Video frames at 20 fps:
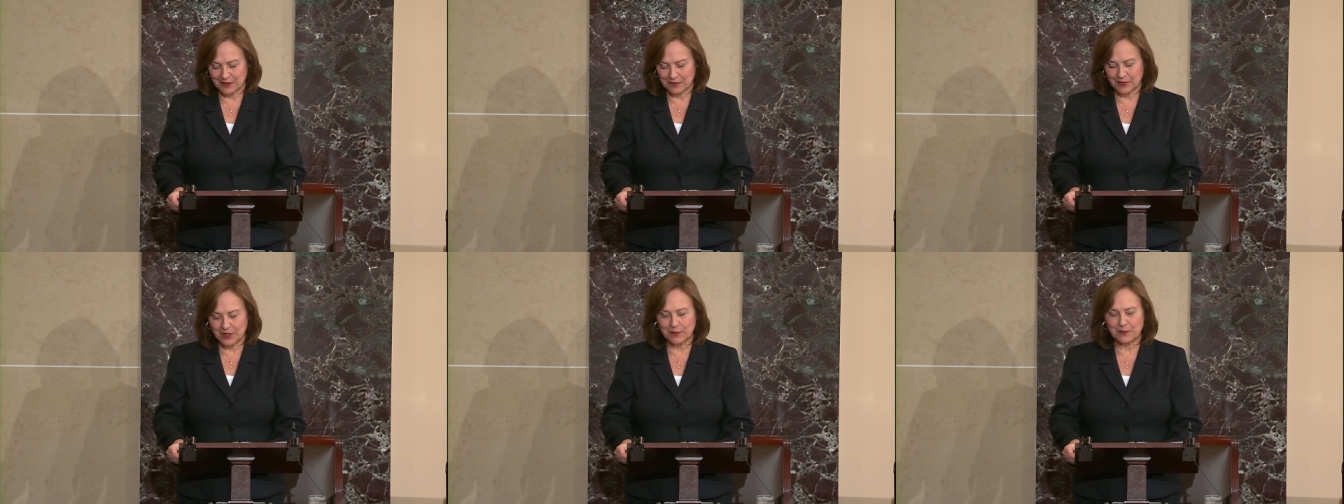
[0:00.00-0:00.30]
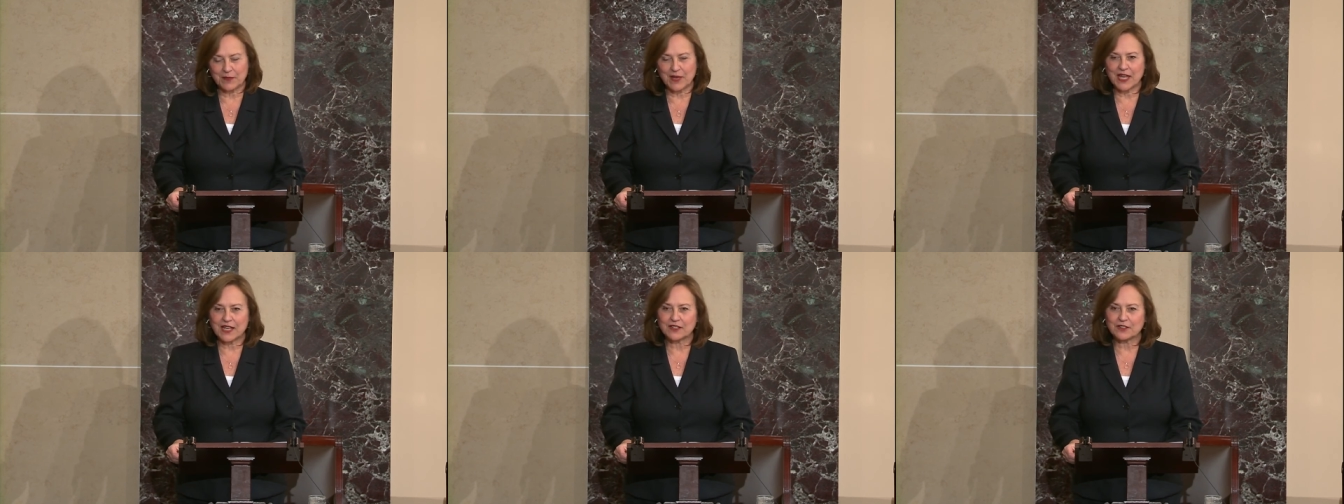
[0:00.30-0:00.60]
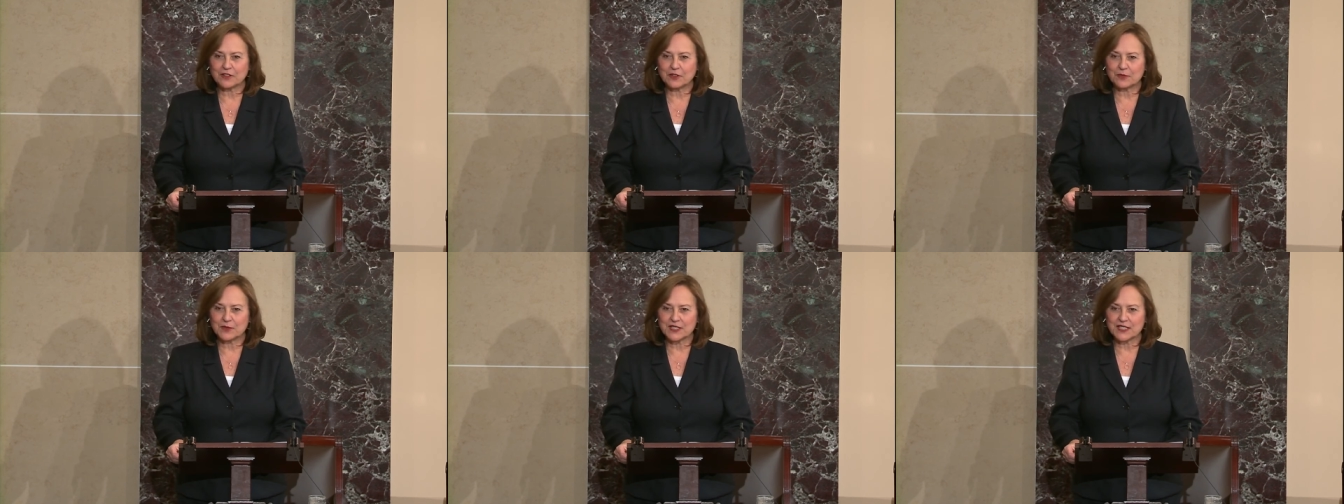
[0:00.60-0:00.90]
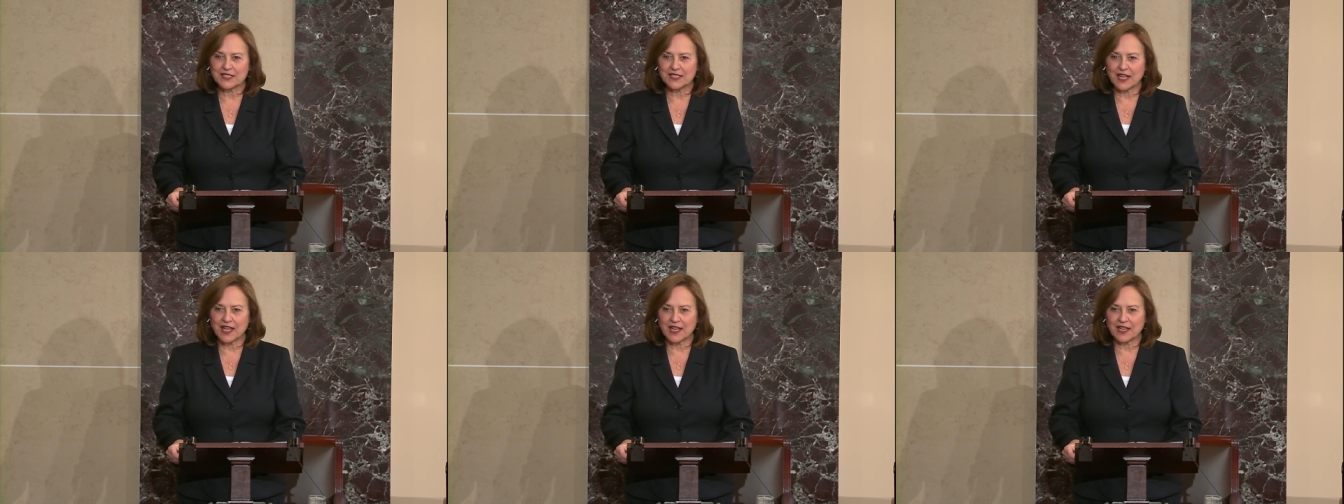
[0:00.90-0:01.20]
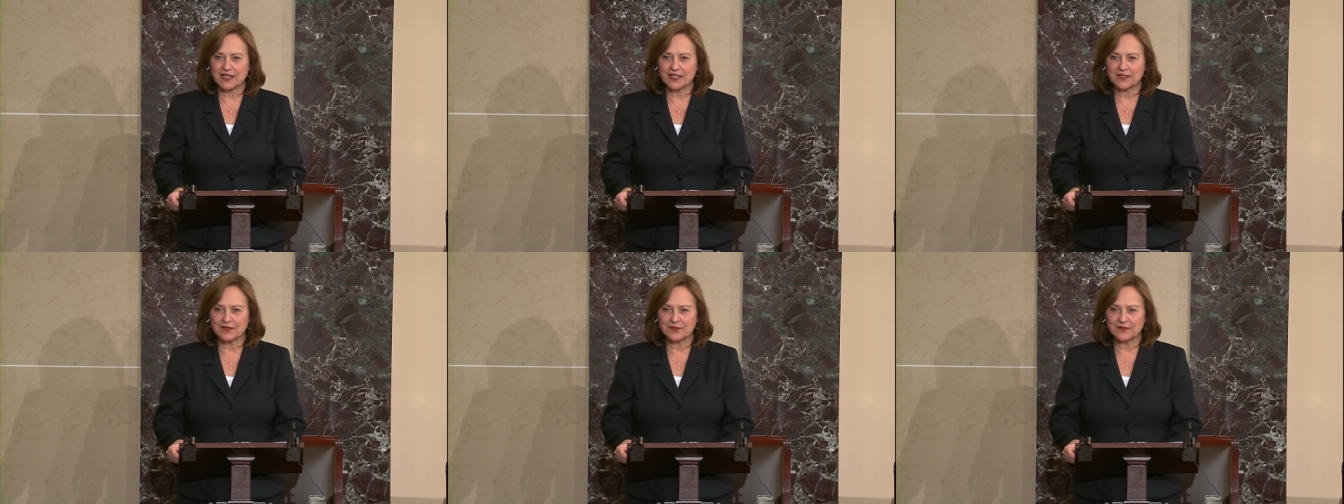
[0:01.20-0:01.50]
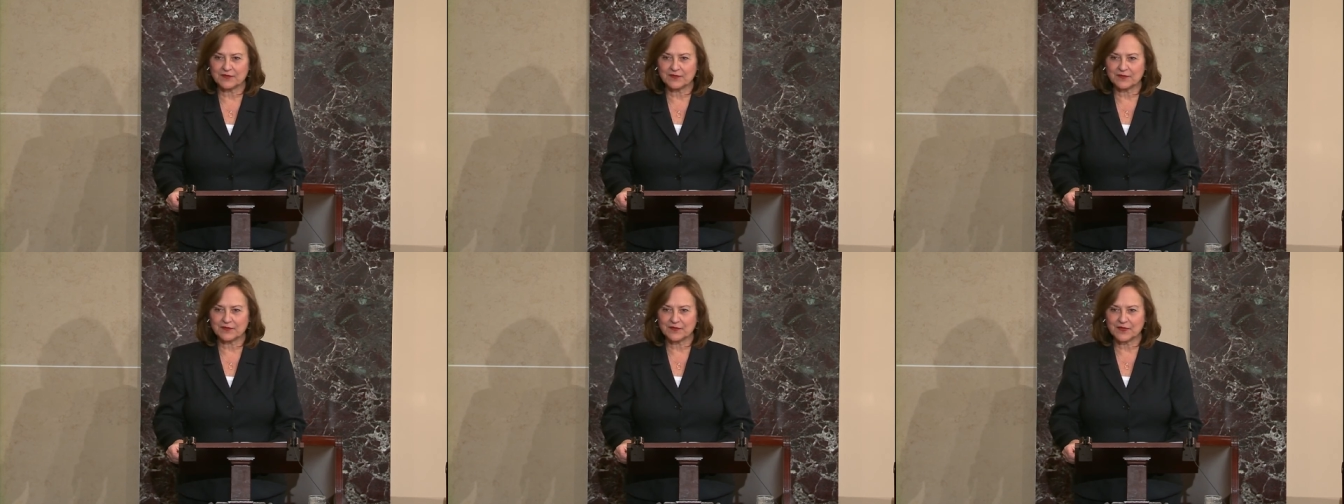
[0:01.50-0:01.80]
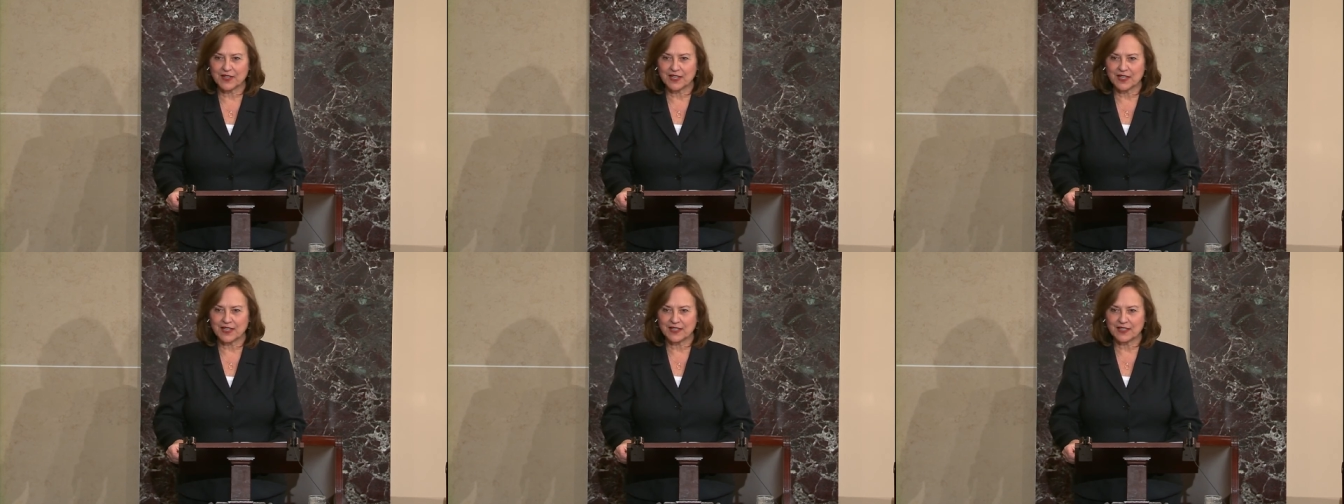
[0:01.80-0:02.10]
but make no mistake,
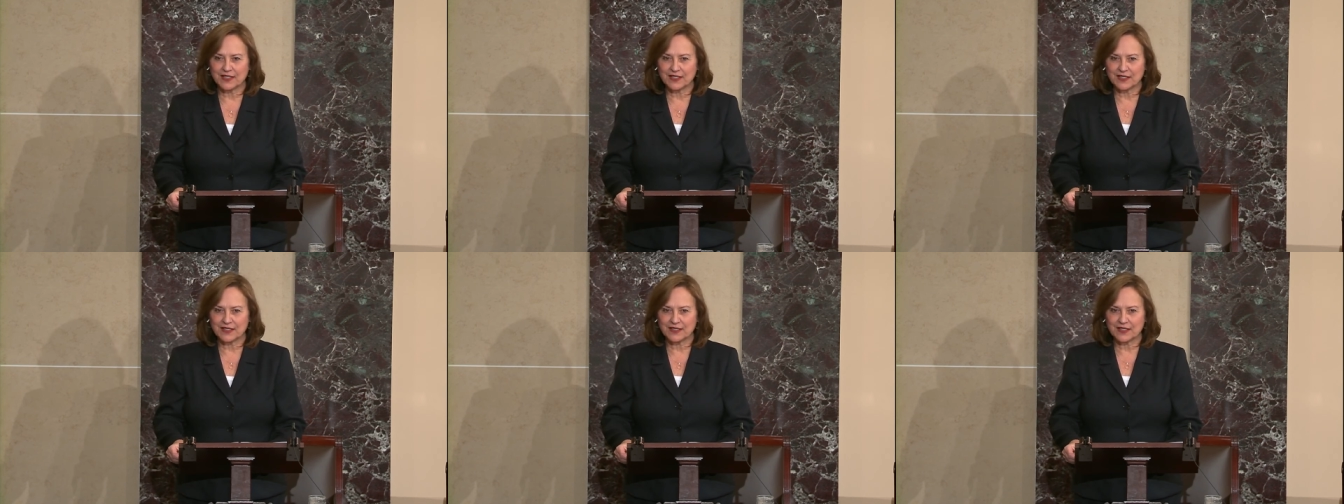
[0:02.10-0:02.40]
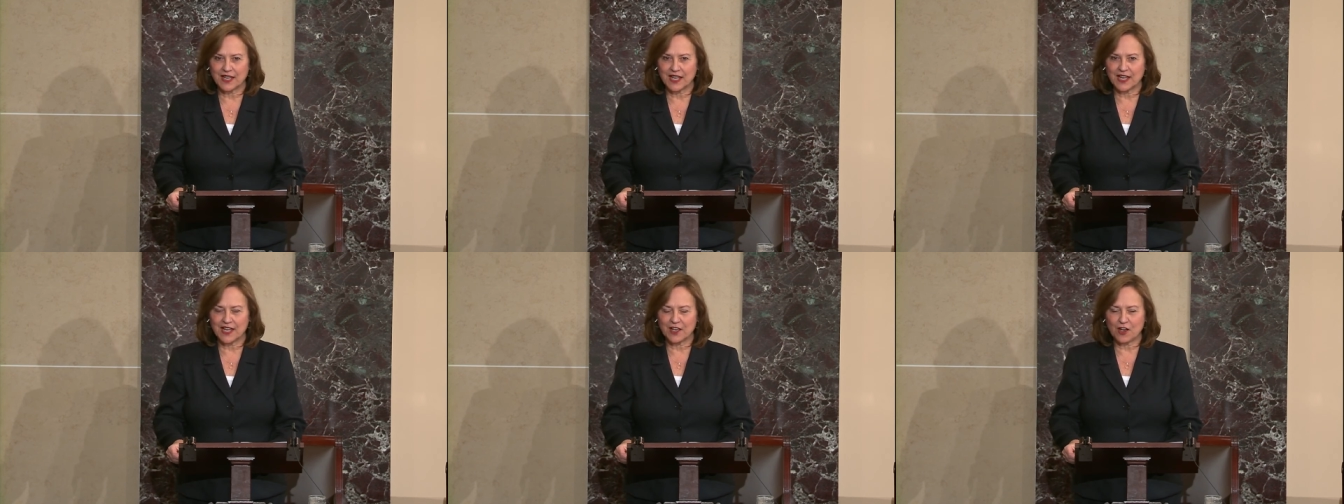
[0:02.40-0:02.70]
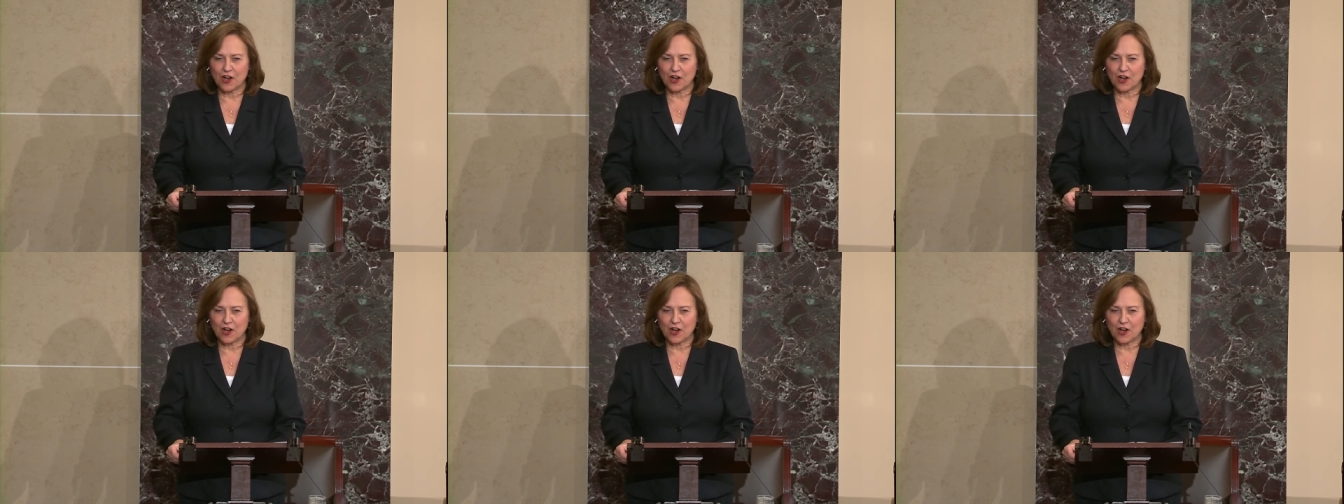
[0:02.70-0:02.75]
they